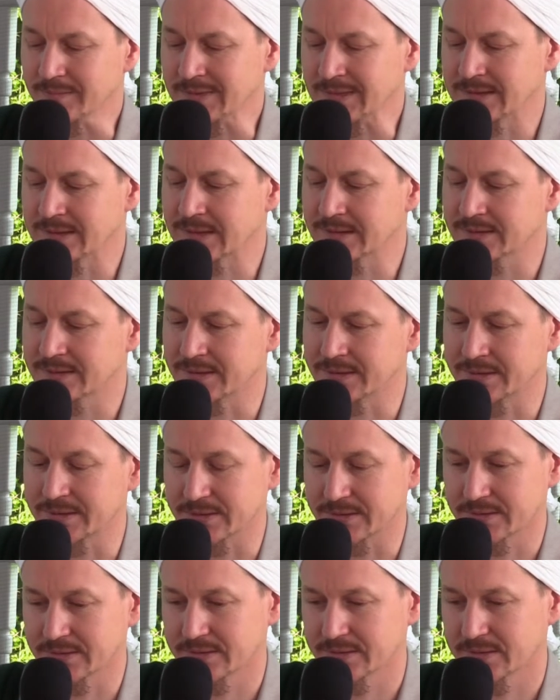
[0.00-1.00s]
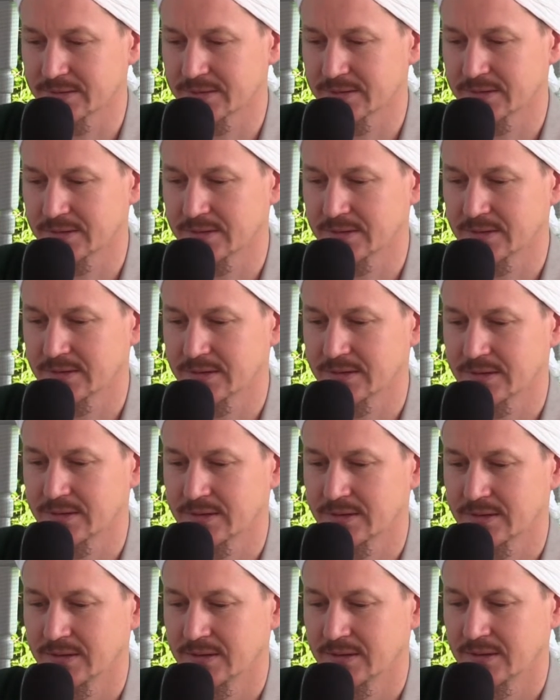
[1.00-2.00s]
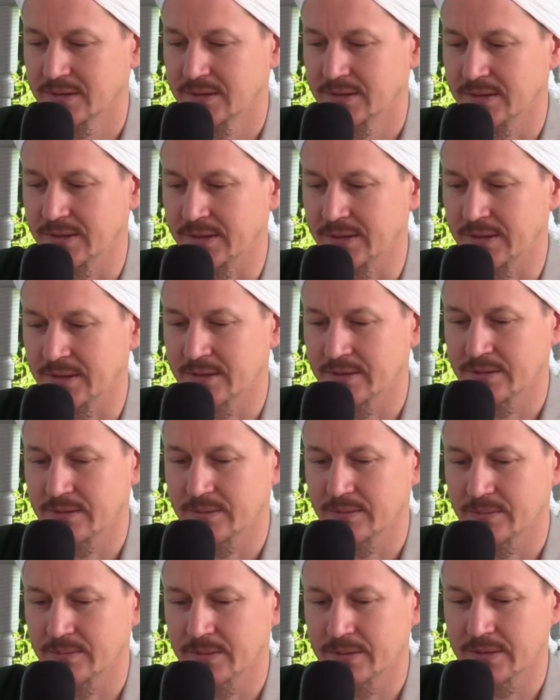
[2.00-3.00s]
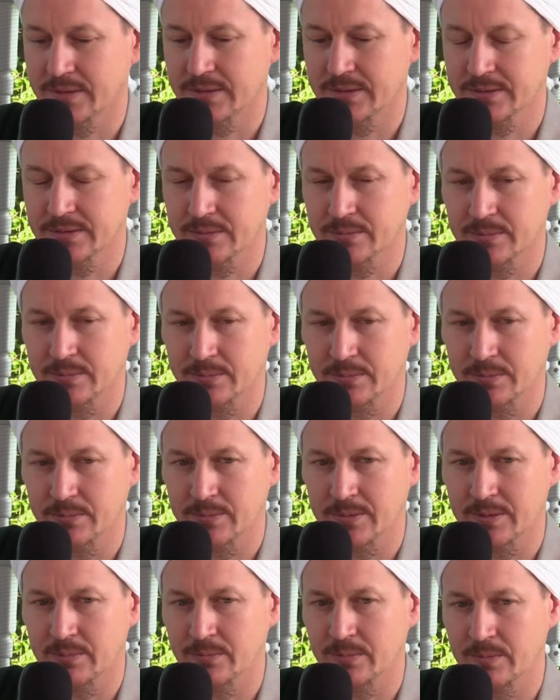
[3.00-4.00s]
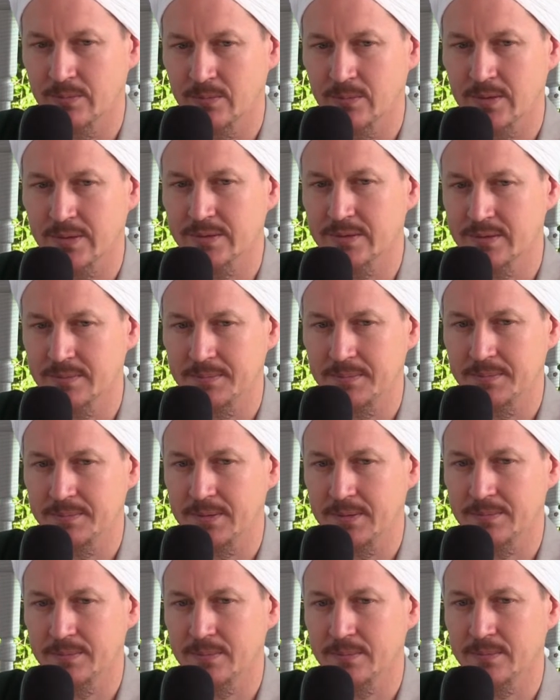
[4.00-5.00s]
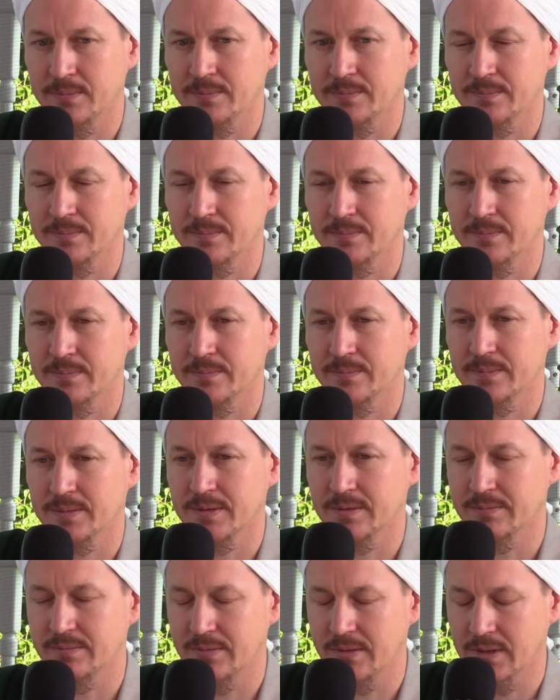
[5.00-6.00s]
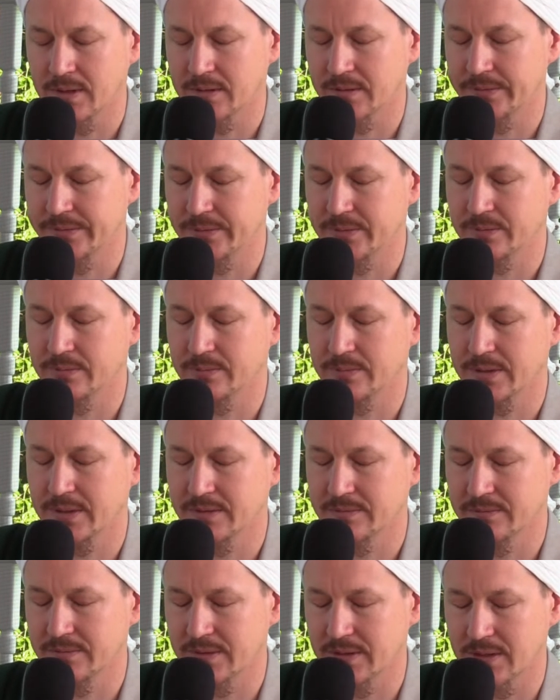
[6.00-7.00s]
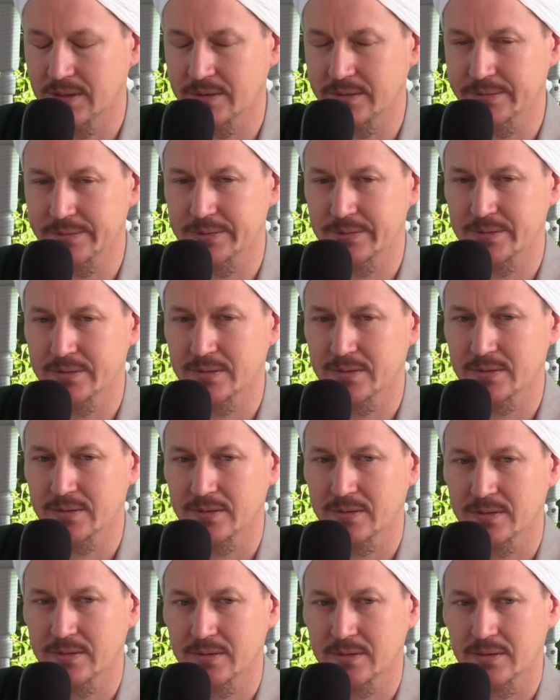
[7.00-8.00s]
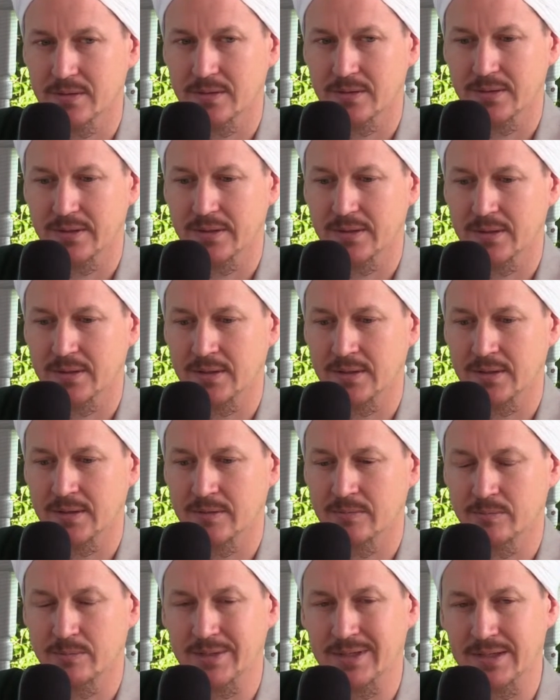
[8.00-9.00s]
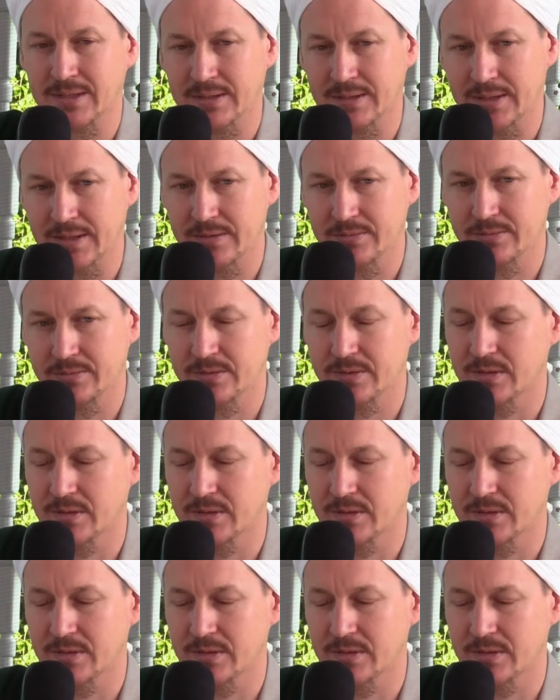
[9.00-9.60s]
that sentence. And really this is what we want. We want to be people of knowledge who love knowledge and bring life to